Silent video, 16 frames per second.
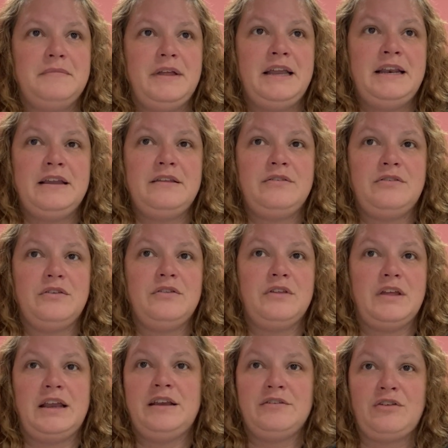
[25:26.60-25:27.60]
it
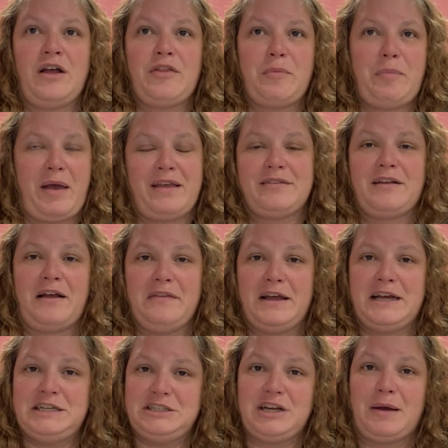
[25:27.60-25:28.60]
is not the best
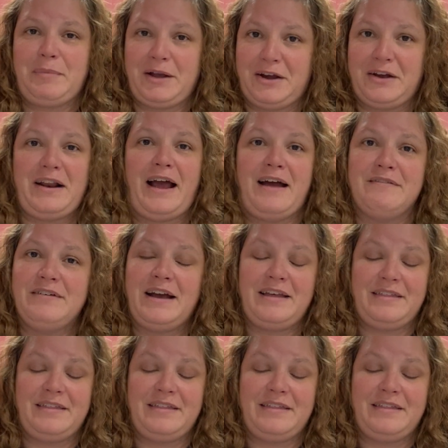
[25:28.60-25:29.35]
online shop I could have,